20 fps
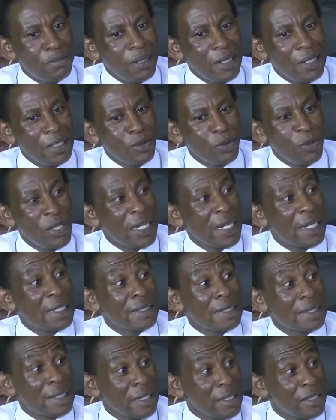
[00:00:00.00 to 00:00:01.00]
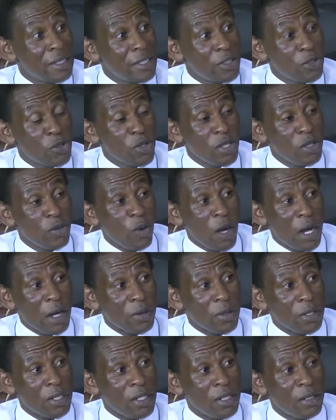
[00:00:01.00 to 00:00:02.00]
place we are sent to the
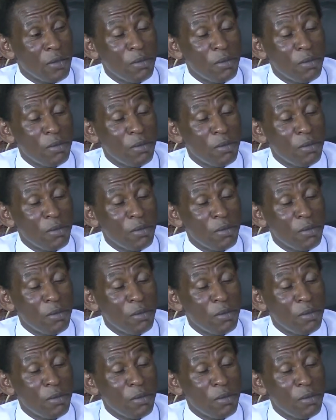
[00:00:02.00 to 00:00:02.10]
world